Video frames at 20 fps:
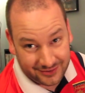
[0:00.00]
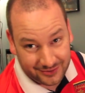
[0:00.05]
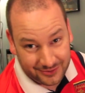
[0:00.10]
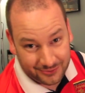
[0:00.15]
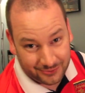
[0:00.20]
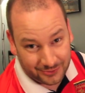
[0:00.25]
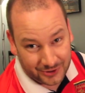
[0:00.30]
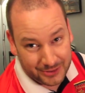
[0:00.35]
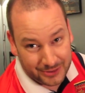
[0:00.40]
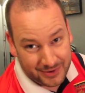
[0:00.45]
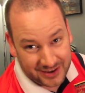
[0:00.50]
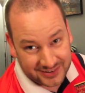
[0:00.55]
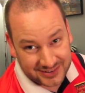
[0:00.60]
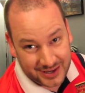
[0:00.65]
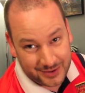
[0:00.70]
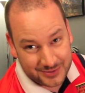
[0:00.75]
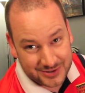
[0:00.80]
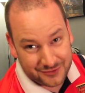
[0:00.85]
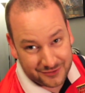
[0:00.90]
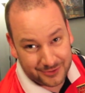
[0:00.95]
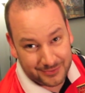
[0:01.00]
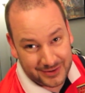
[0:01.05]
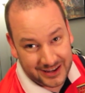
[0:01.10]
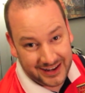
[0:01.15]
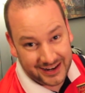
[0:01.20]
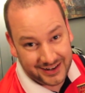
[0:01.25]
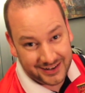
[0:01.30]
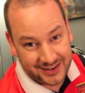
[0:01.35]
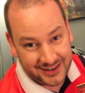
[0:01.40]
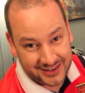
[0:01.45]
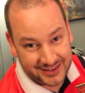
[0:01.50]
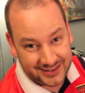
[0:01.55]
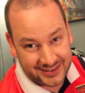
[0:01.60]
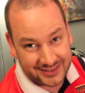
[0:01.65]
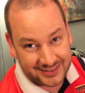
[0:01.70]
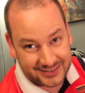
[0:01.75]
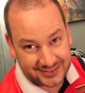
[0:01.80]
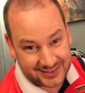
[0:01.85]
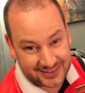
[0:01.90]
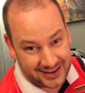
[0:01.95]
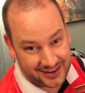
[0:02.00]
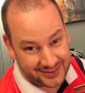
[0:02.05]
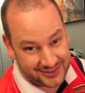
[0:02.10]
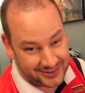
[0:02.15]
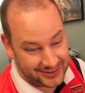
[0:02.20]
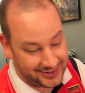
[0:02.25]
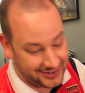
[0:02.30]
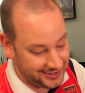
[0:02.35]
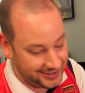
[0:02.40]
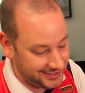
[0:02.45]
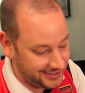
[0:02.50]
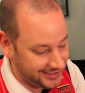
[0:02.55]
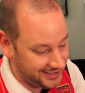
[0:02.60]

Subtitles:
one of the best games ever made, Snatcher,